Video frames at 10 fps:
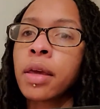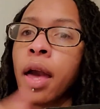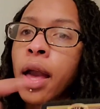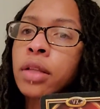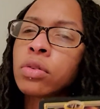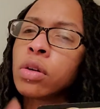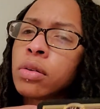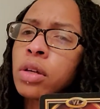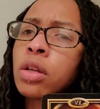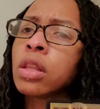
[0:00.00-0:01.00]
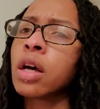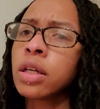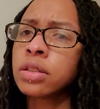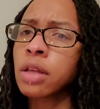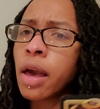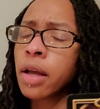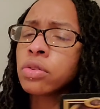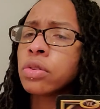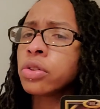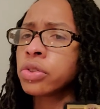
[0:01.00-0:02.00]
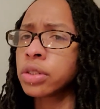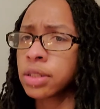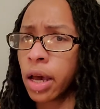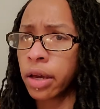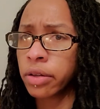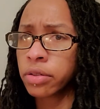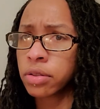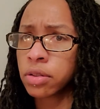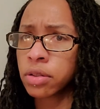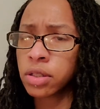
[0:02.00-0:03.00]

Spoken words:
act on your lust, act on your desires,